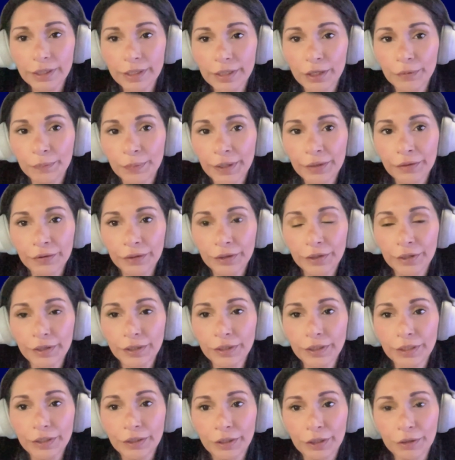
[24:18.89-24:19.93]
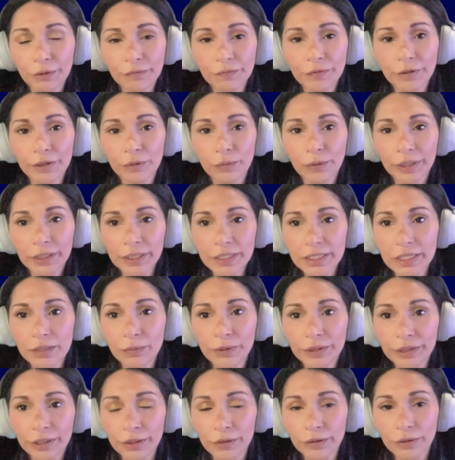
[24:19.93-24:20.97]
Help other, if they want to see
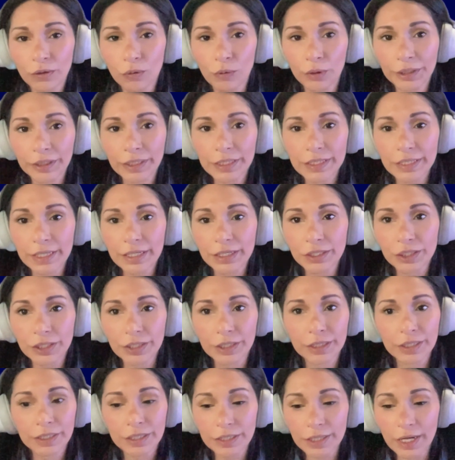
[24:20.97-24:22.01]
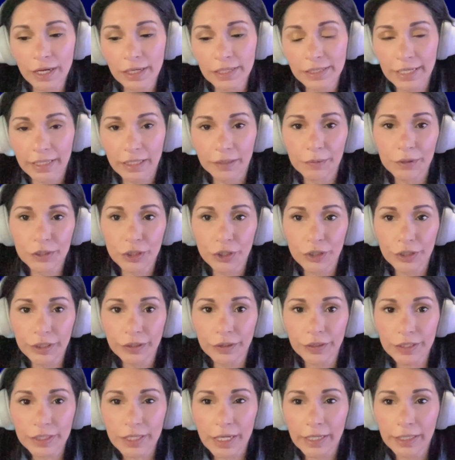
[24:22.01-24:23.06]
what their organization's data maturity
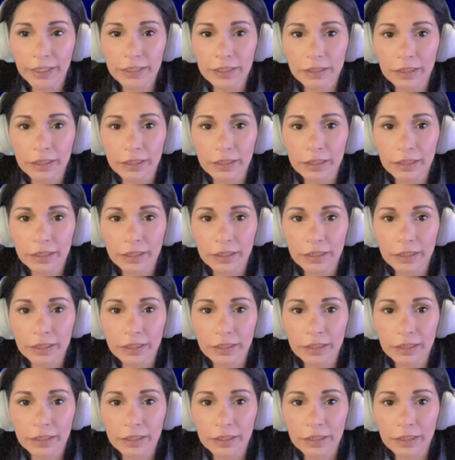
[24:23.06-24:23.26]
looks like?